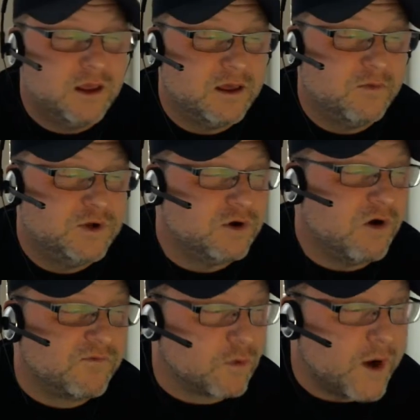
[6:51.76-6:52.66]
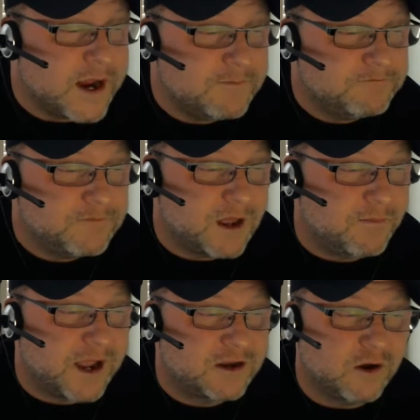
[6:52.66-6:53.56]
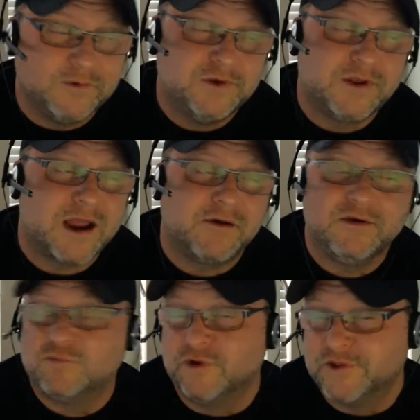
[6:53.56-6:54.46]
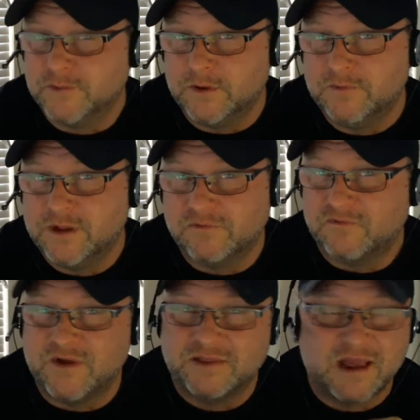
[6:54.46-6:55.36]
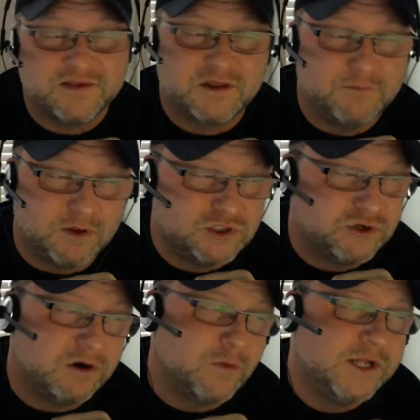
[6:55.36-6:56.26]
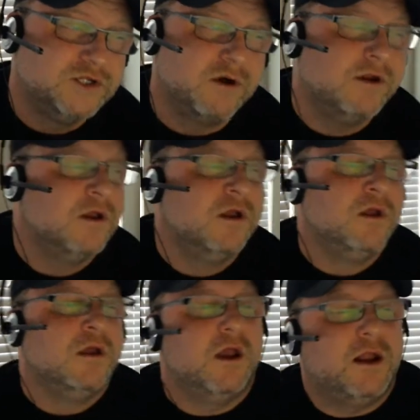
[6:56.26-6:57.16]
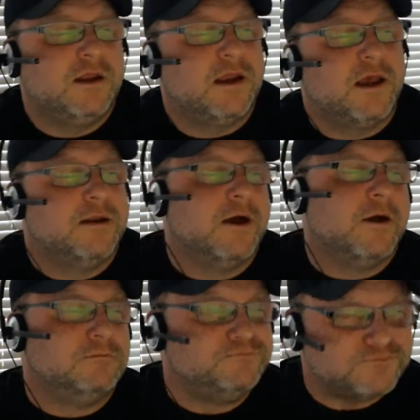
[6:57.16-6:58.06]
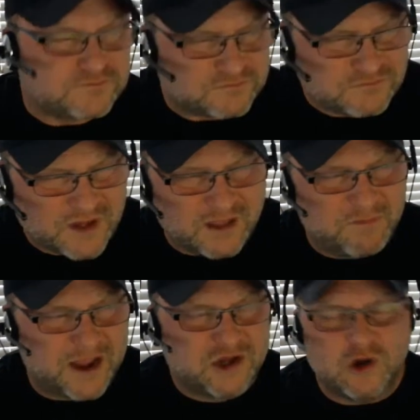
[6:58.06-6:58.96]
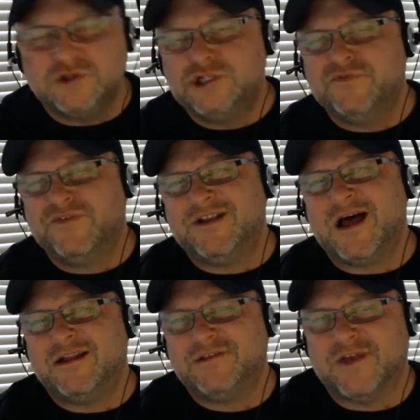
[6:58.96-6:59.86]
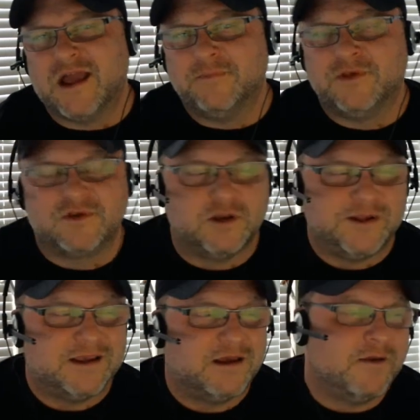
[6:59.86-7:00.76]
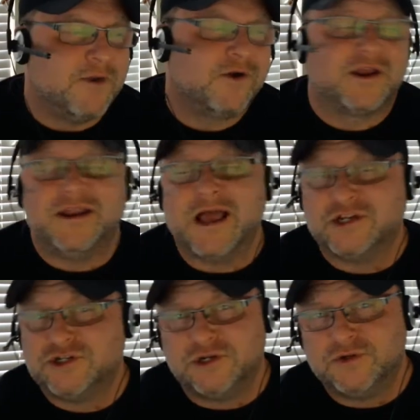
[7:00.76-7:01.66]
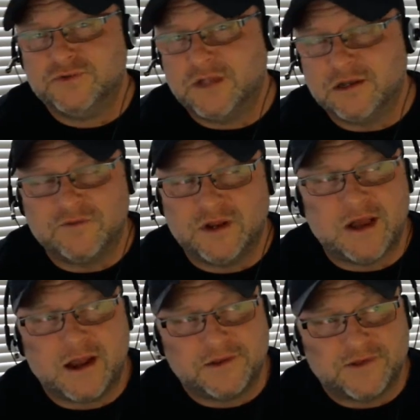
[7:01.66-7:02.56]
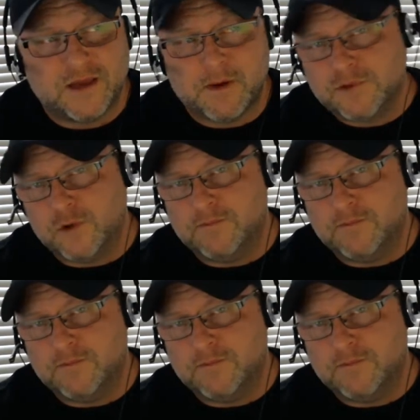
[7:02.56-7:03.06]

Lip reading: When you're overweight, my go-to carrier is Principal. They have a fantastic build chart and weight chart. And again, my go-to for non-exams is going to be American National. They'll give you a non-exam up to $1